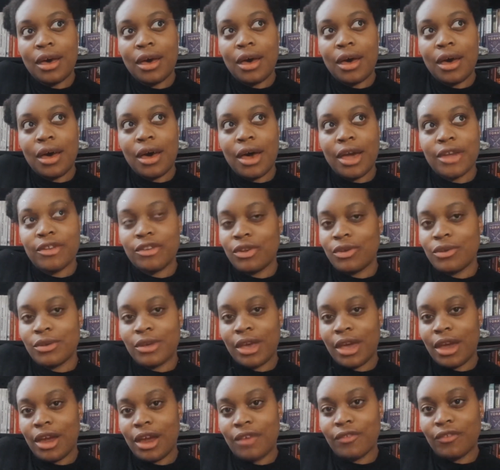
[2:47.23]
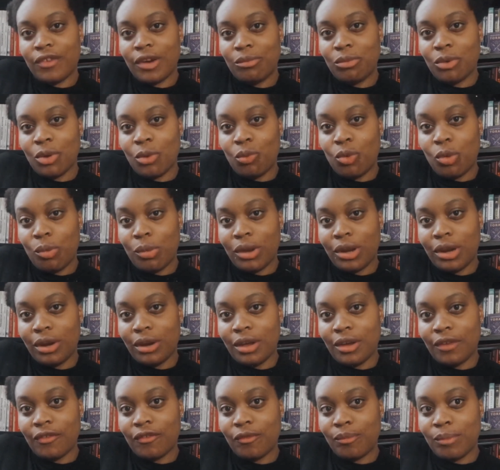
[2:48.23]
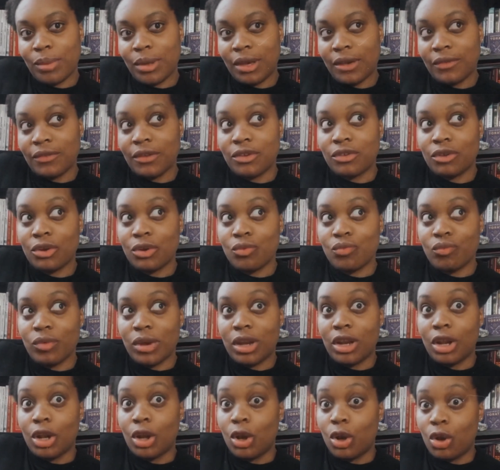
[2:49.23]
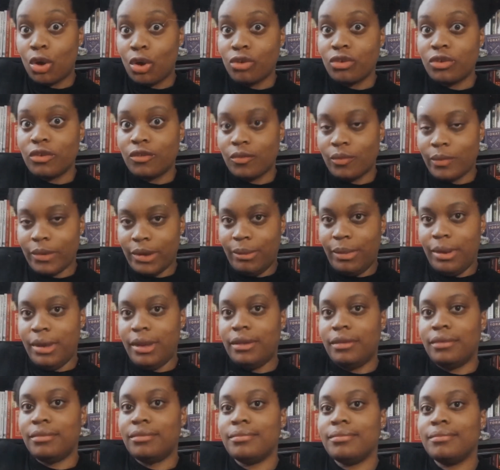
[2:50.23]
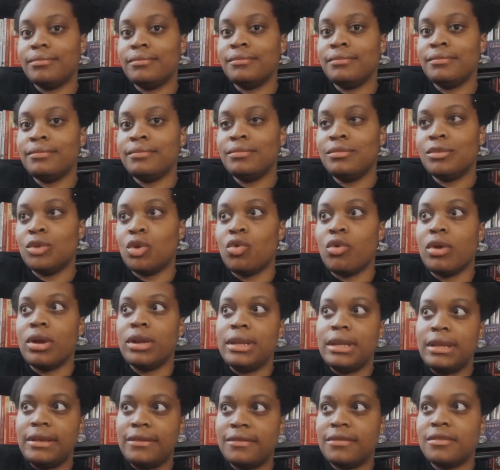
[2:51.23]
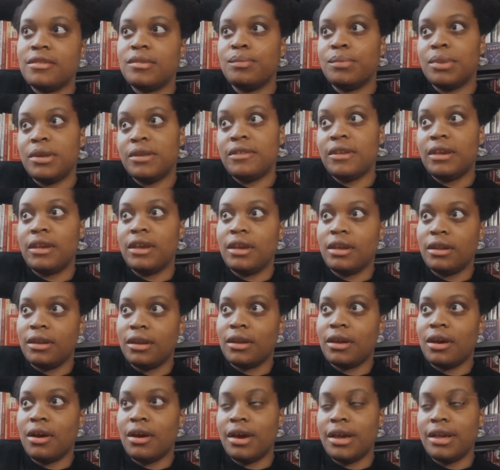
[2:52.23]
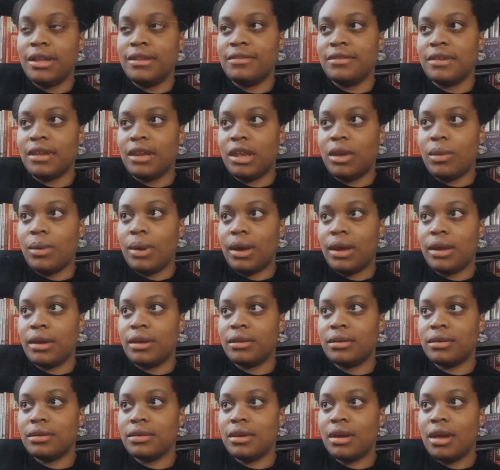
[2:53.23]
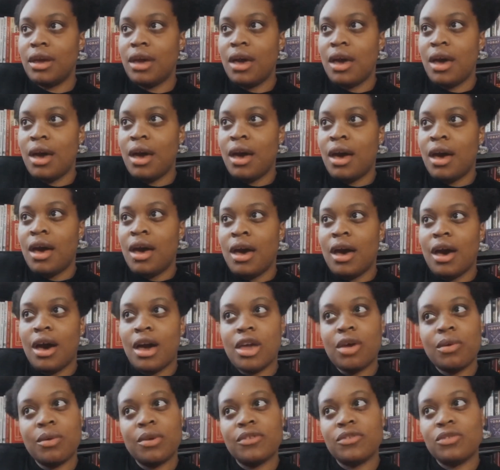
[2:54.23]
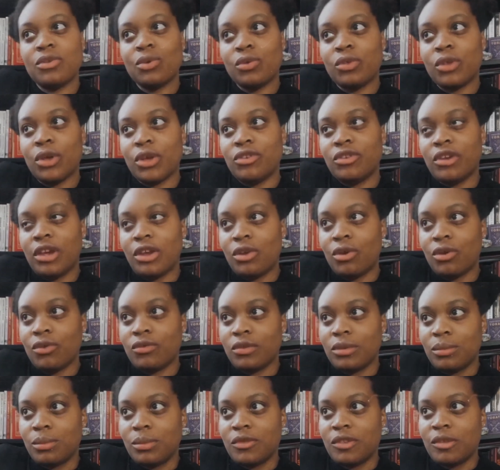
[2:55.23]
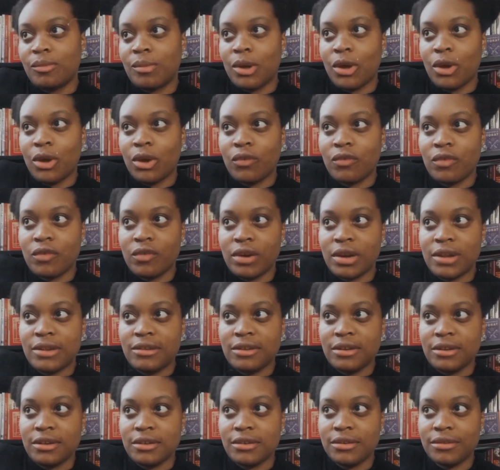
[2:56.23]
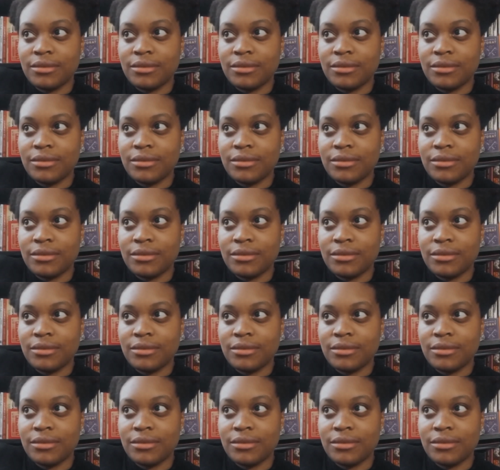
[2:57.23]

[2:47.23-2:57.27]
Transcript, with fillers: I don't care if I'm not woman enough because I don't read a lot of women, or at least particular kinds anyway. I always thought that Jane Austen was a bit overrated.